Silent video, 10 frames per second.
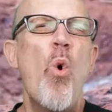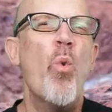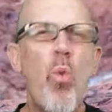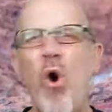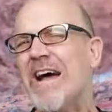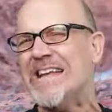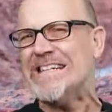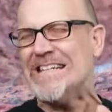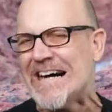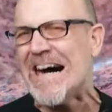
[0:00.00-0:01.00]
What
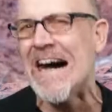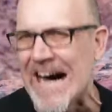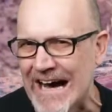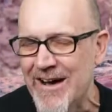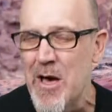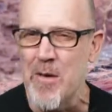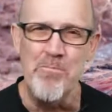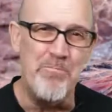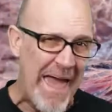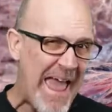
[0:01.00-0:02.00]
are
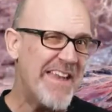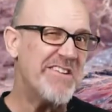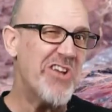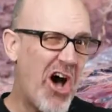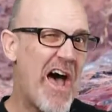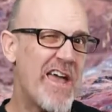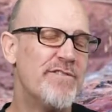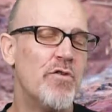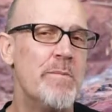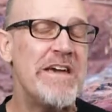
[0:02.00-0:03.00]
banded iron
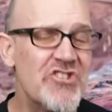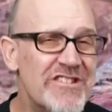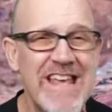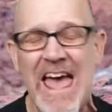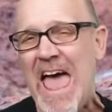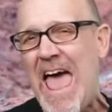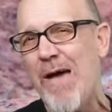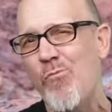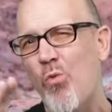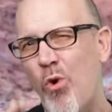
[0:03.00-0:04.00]
formations
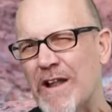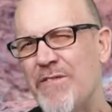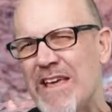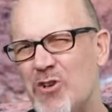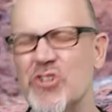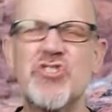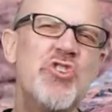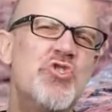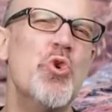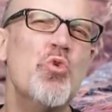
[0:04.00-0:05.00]
and what have they got to
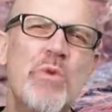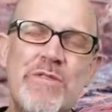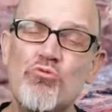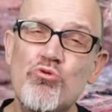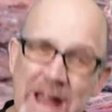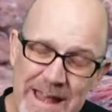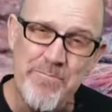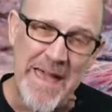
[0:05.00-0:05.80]
do with red